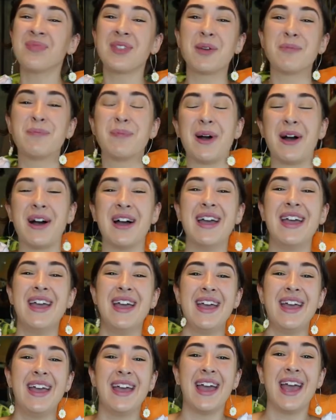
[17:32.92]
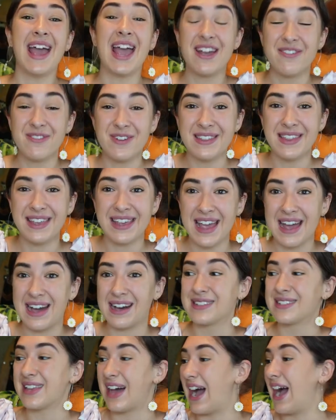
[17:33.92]
But everything
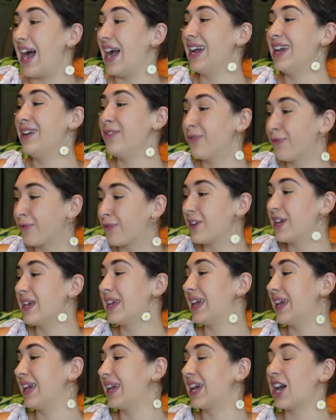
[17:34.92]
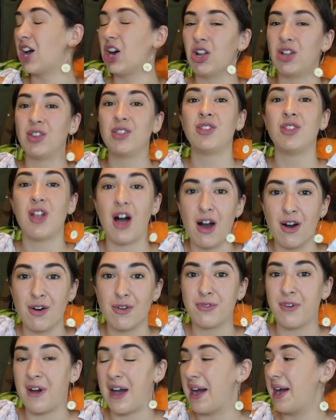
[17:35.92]
else, I freaking
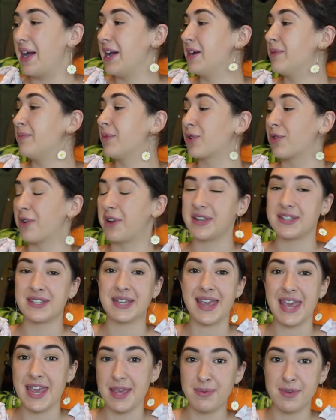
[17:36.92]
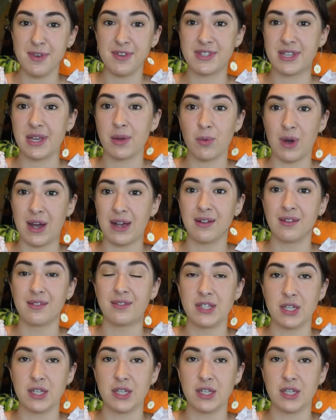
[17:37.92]
love. I am going to keep using wild